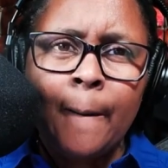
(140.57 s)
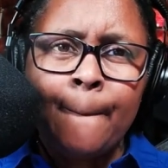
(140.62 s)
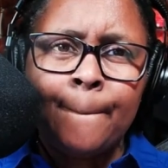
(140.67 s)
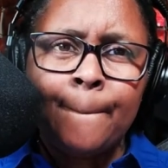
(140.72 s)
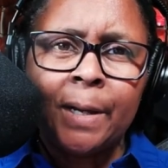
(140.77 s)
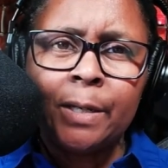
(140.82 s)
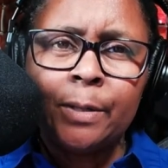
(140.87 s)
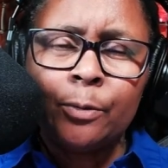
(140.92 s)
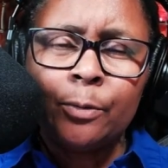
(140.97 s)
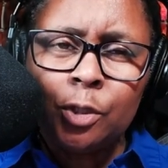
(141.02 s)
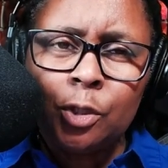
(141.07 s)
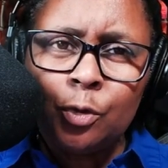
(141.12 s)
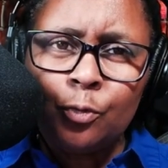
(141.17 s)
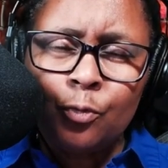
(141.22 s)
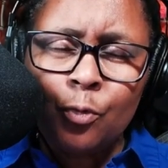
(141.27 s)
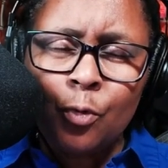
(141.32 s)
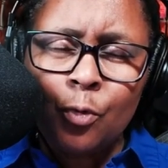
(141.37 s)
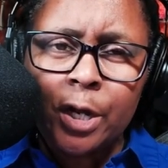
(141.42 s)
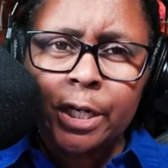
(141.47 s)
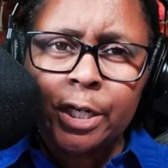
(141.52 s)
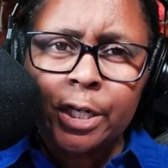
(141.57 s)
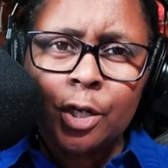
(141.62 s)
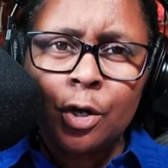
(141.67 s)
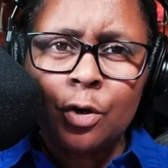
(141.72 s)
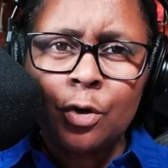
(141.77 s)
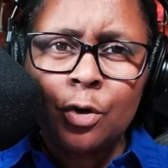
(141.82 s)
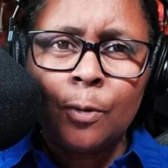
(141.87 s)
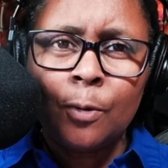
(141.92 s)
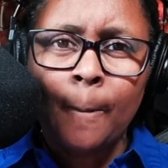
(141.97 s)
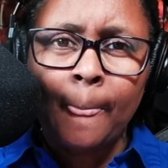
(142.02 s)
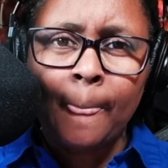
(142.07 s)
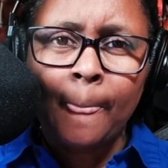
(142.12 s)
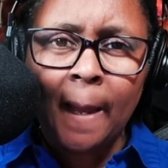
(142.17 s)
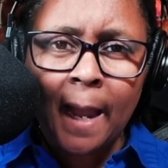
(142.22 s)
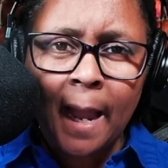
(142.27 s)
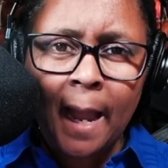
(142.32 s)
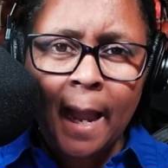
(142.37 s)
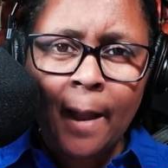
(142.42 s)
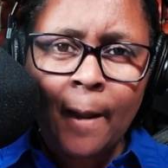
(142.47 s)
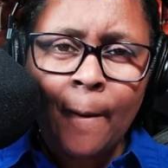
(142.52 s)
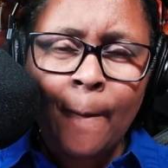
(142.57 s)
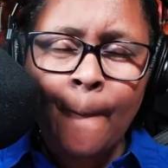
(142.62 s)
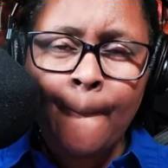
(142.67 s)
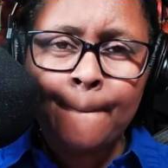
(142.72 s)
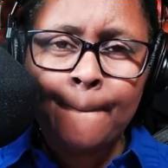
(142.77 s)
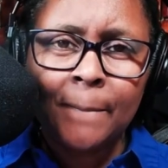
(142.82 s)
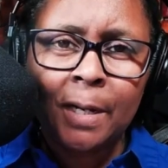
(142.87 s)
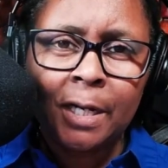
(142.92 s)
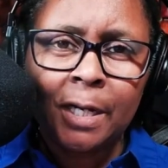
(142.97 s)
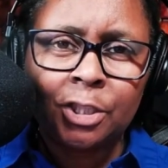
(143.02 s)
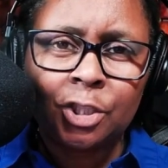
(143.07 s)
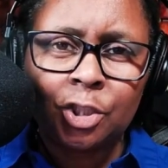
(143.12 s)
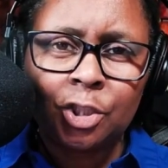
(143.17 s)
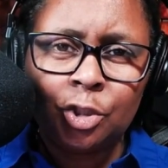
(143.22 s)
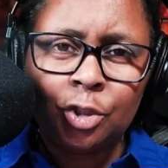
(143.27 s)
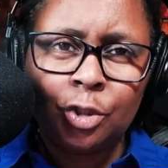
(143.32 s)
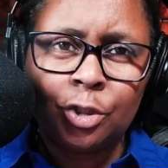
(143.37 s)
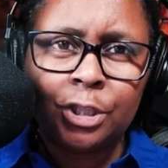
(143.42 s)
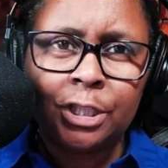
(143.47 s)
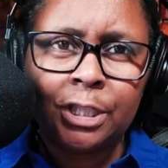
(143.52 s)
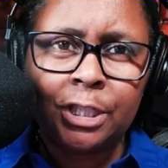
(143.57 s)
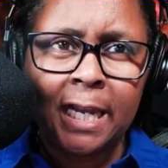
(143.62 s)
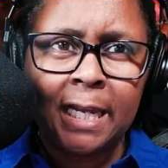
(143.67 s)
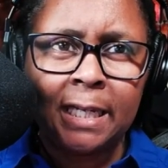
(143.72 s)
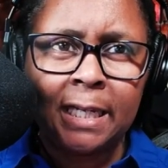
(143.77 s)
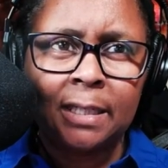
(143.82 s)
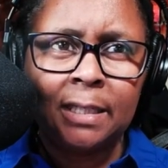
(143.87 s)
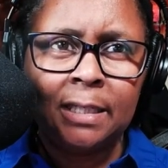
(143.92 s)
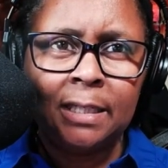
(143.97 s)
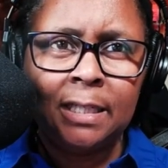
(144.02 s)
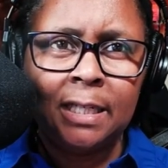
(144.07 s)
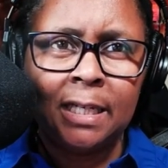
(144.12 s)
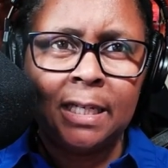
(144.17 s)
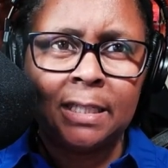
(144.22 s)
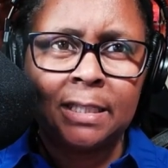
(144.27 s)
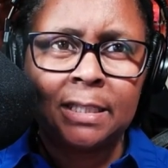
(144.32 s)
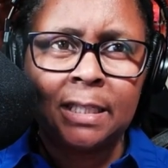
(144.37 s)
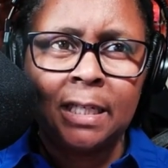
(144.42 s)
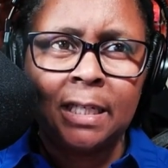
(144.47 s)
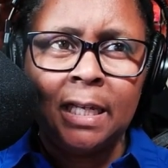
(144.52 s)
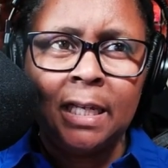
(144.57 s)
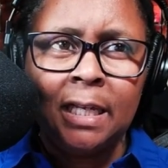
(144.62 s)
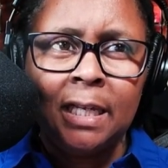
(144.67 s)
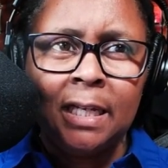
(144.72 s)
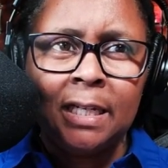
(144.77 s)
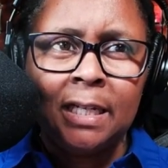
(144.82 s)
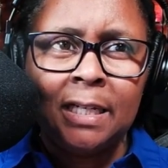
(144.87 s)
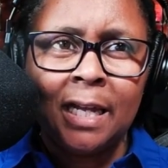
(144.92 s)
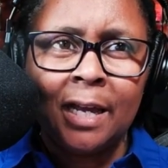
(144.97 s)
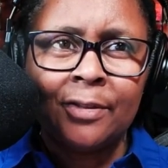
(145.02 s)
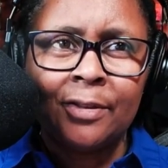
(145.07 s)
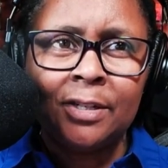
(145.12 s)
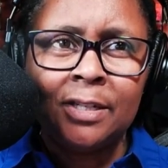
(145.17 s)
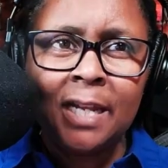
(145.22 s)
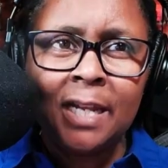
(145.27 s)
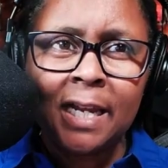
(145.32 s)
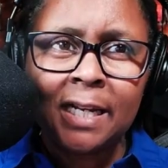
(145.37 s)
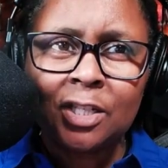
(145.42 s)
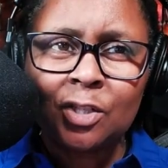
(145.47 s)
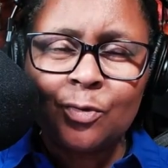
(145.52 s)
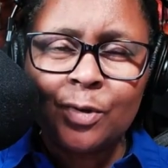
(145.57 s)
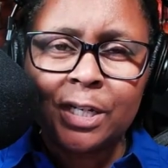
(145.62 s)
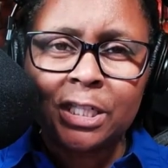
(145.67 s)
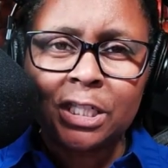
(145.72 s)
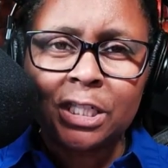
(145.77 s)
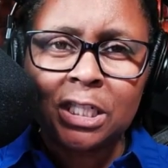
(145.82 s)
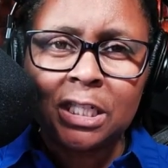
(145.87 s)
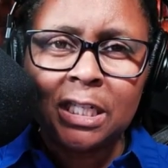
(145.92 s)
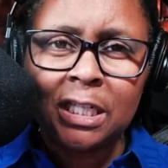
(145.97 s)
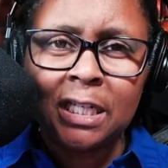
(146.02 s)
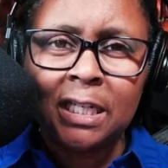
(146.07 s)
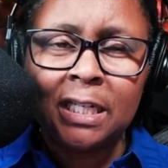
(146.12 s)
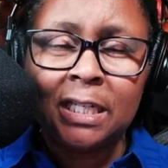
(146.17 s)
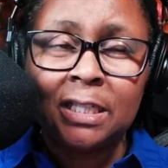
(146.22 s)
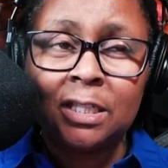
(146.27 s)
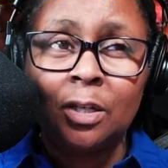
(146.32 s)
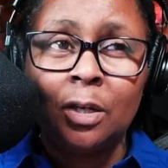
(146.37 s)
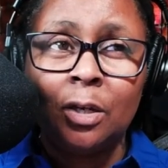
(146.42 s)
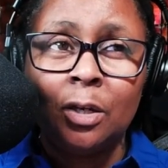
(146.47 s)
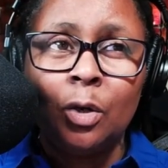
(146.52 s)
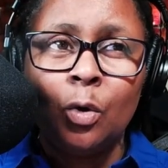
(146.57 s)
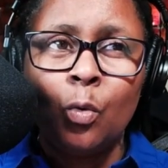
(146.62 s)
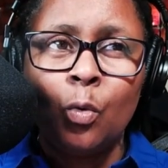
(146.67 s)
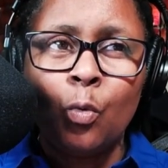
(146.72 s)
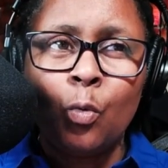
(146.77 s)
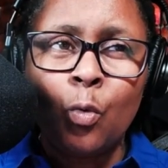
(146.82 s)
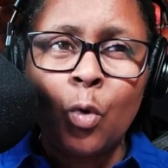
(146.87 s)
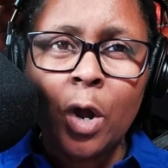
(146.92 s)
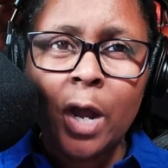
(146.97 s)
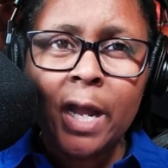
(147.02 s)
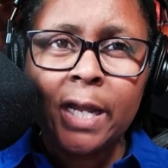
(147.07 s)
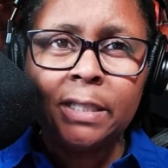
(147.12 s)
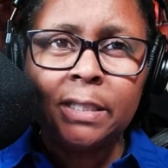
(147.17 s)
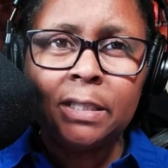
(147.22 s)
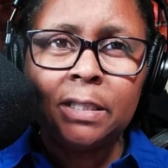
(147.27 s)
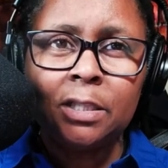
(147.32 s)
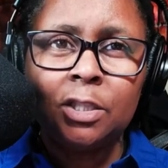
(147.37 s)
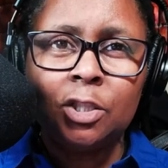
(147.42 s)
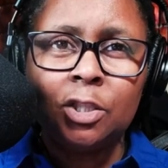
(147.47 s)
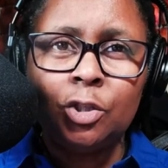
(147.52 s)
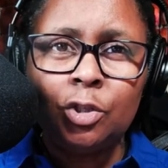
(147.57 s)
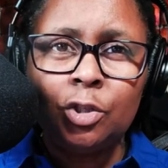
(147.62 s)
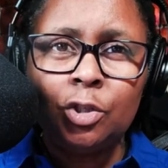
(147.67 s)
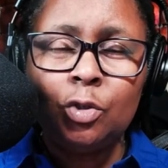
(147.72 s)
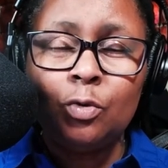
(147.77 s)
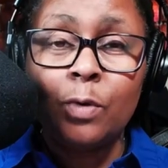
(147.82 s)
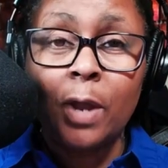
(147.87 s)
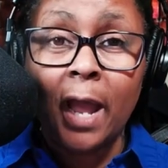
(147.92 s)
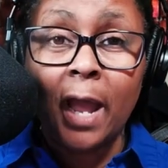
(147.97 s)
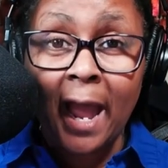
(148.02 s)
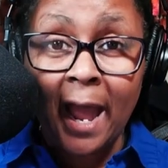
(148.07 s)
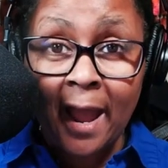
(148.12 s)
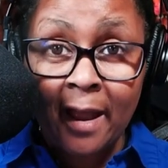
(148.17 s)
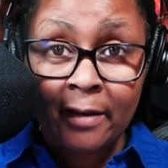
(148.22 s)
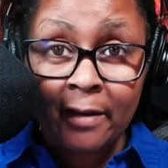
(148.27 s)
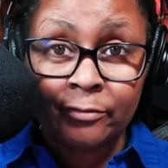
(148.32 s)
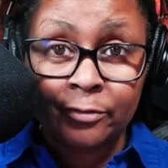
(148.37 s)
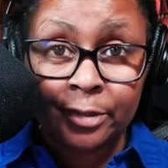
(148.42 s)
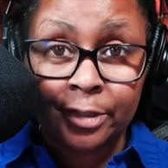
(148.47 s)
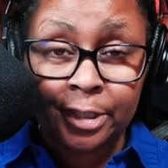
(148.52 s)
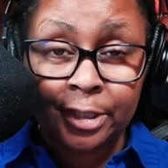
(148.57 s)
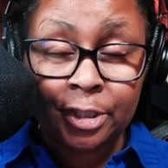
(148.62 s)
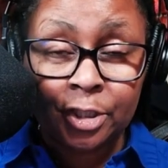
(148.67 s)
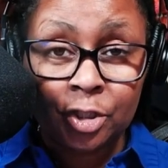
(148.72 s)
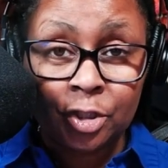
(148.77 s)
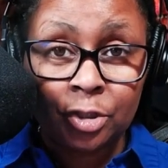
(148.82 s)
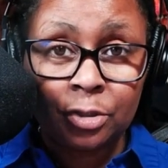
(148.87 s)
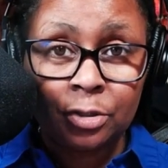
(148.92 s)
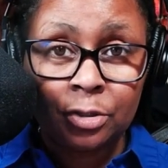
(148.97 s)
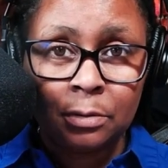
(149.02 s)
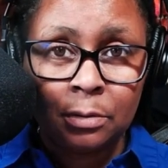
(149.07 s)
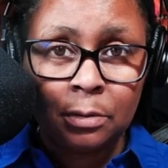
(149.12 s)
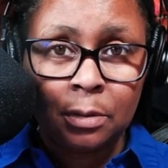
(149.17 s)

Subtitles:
But you want to know how much your tank gets. Now, the next question is, what do you average?